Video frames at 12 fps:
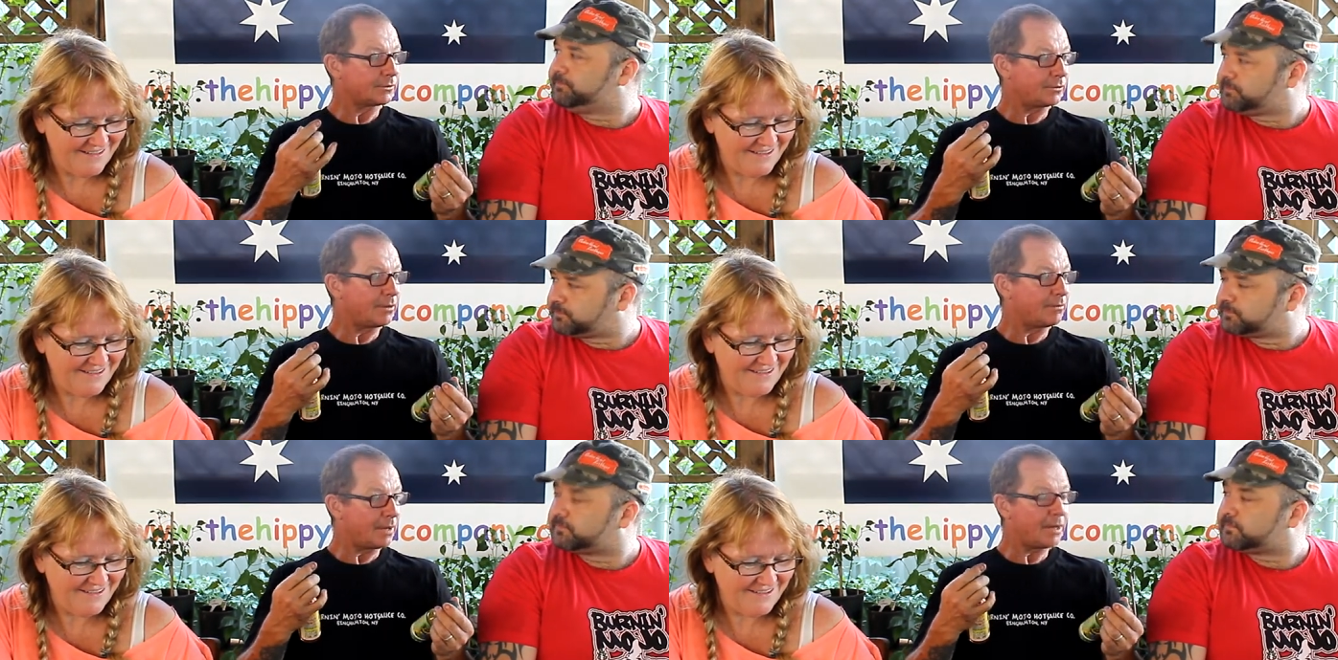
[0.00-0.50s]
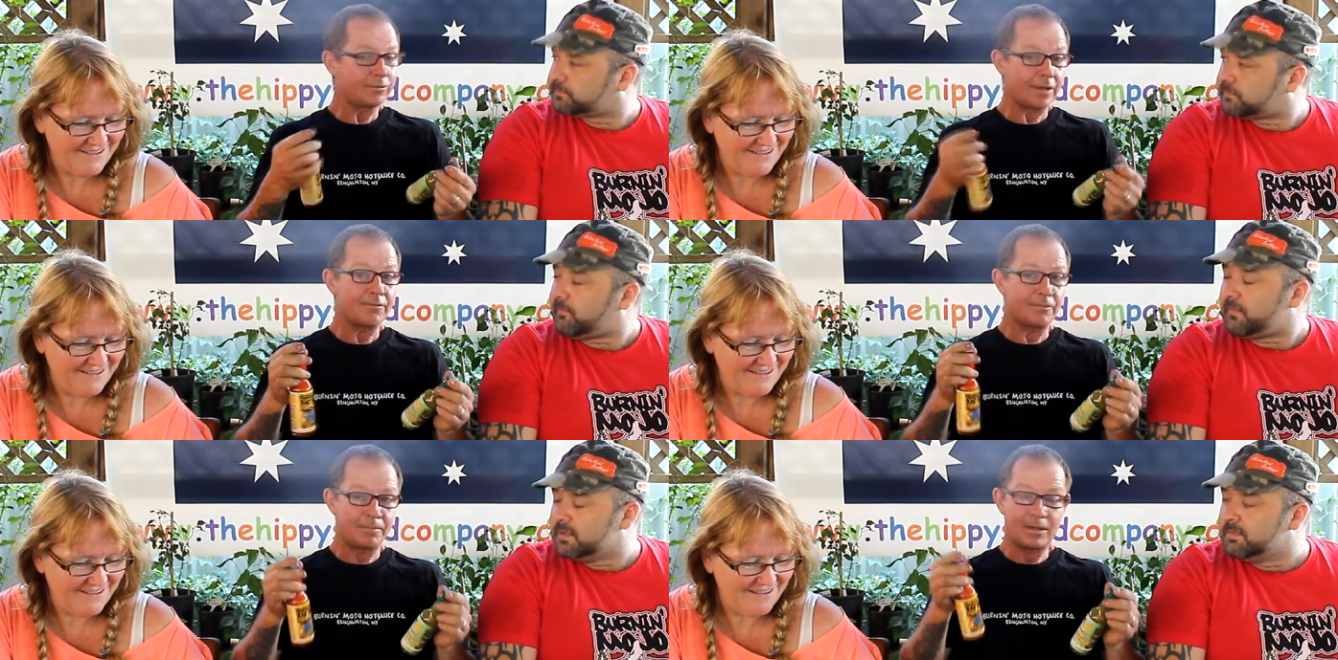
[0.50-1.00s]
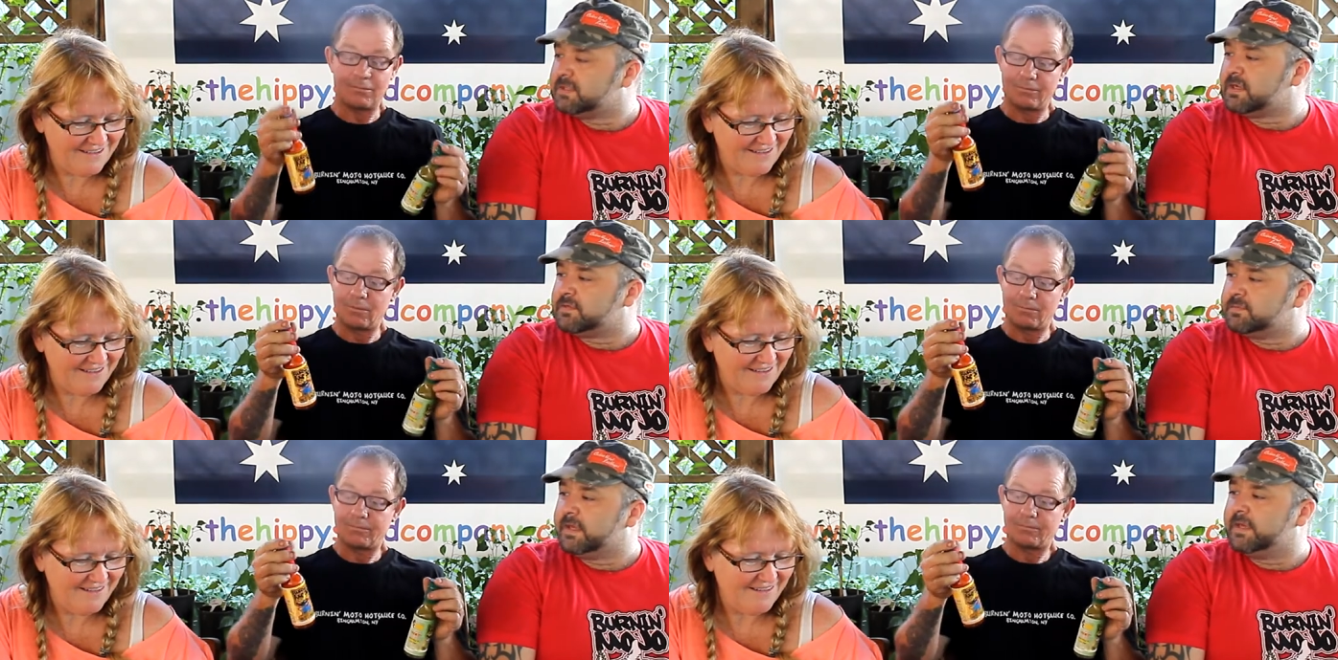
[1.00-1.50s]
Speaker 1: So it does have a bit it must
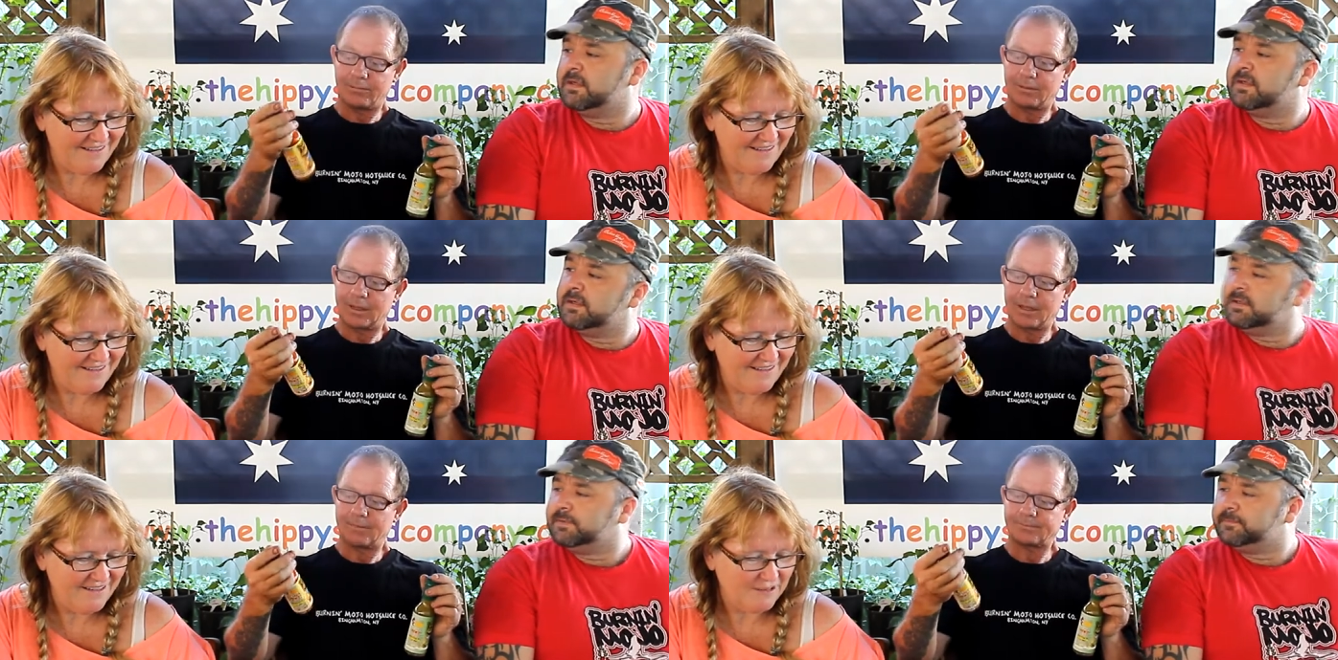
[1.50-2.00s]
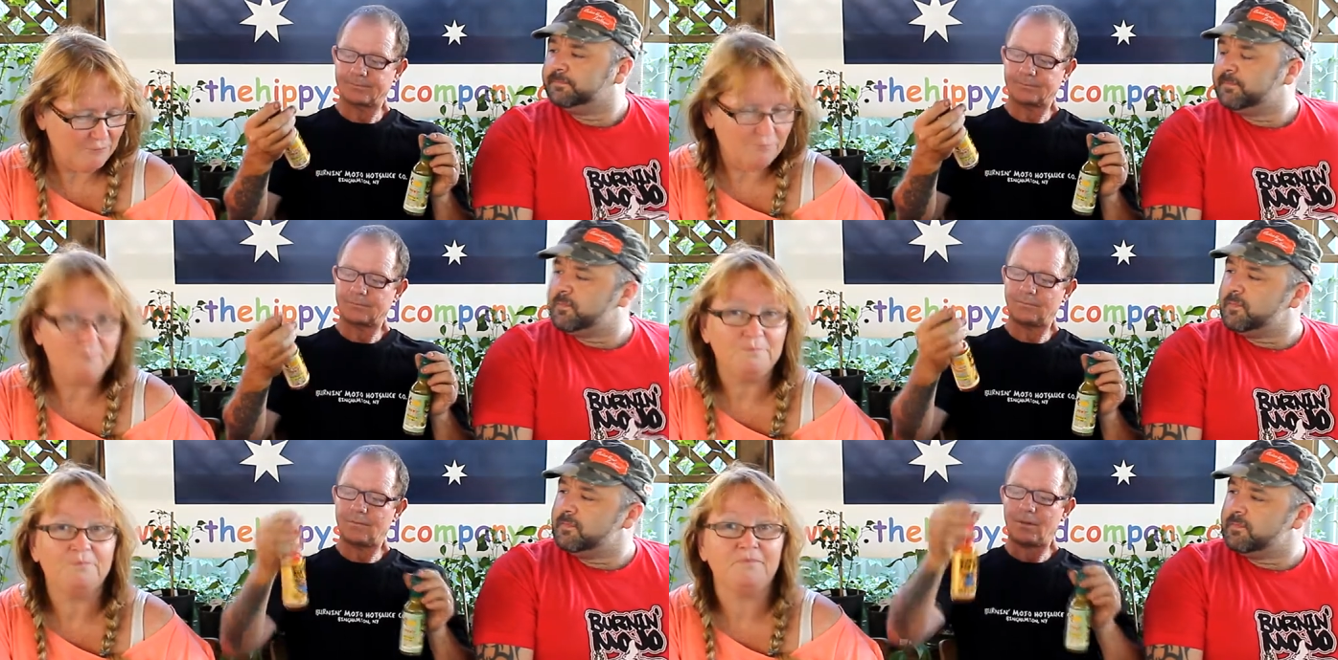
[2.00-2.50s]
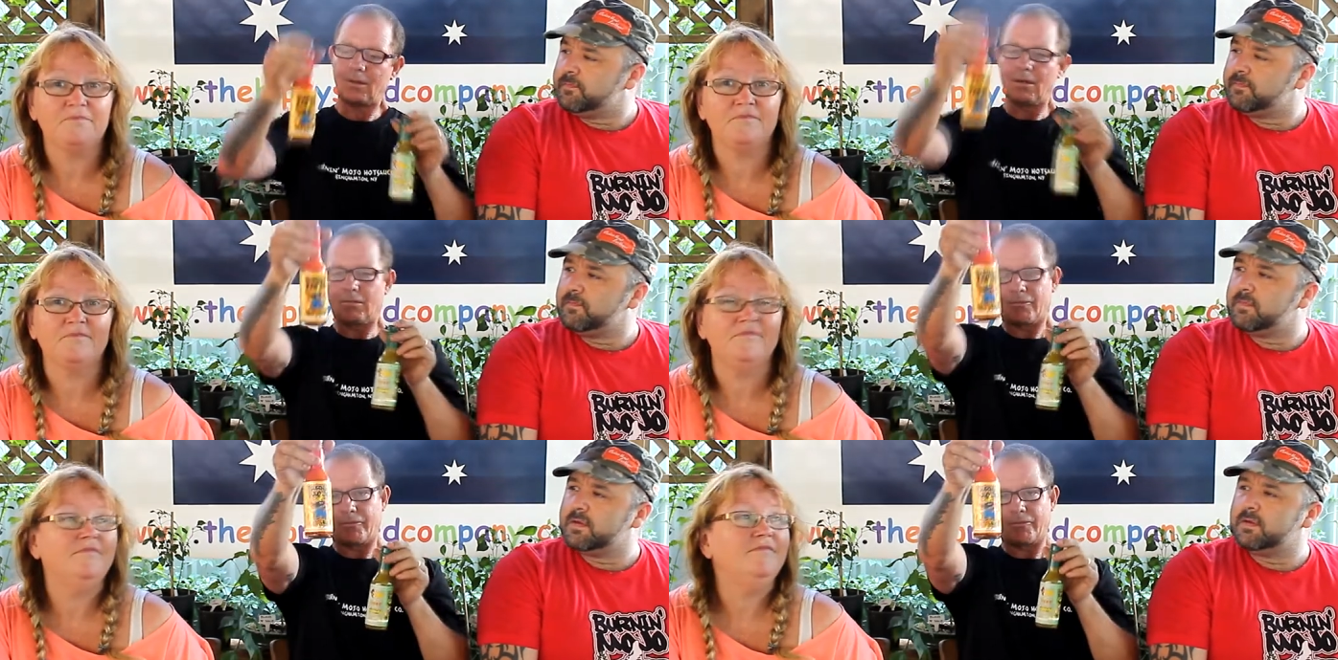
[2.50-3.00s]
of have some heat. Yeah.
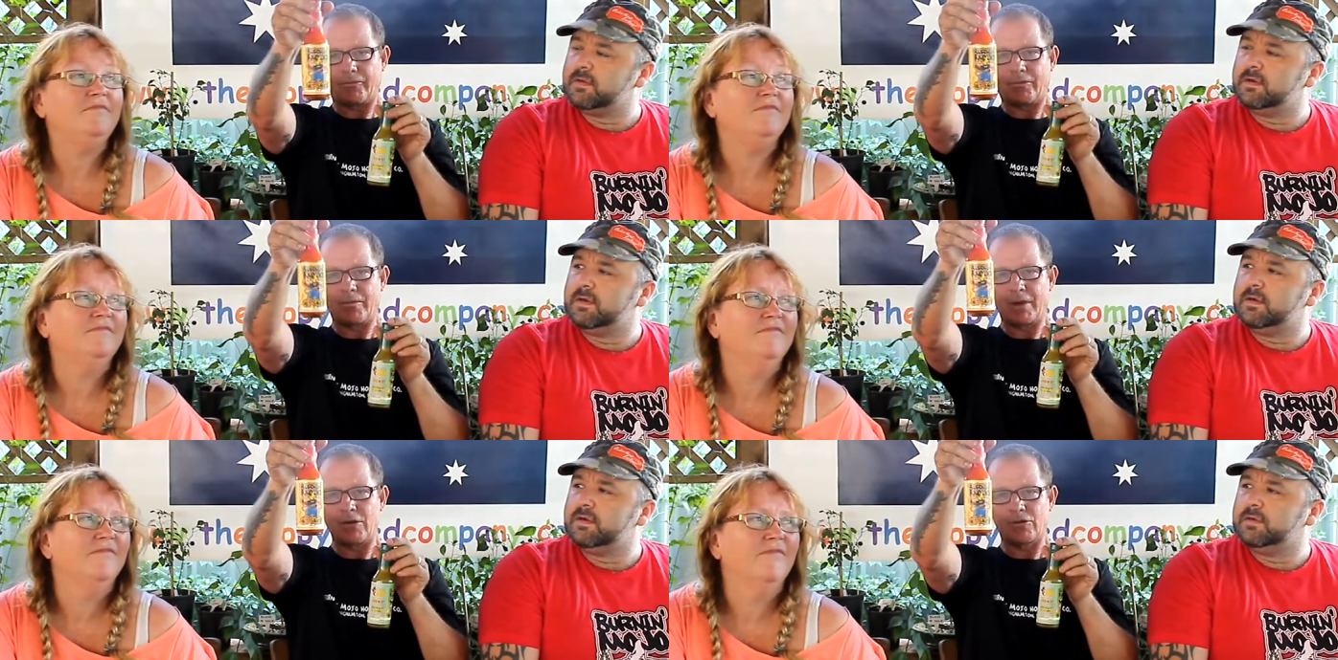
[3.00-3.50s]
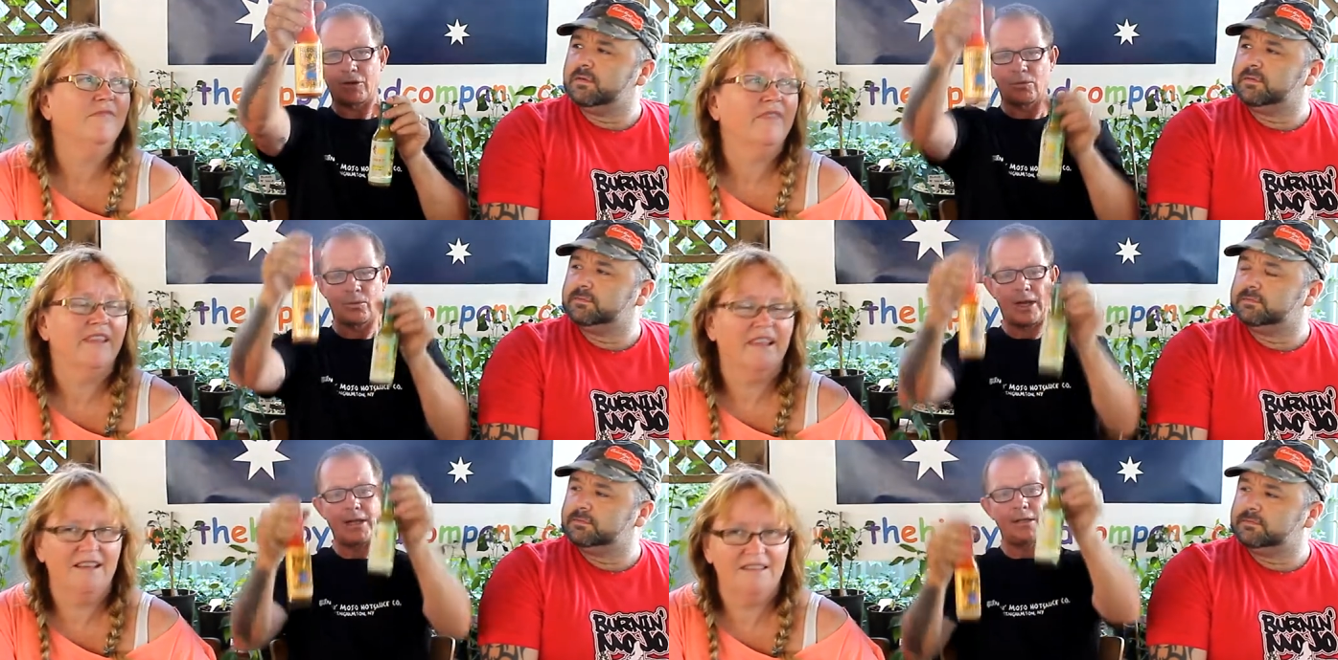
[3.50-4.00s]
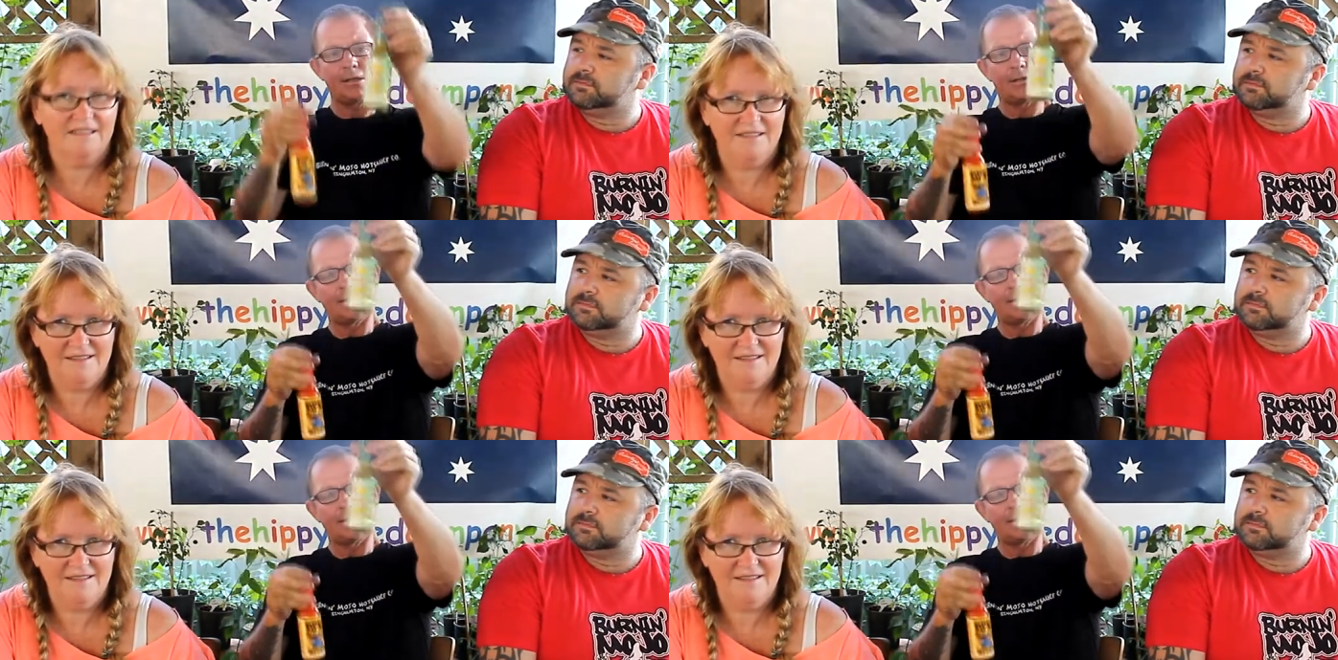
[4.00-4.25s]
The Mojo Red,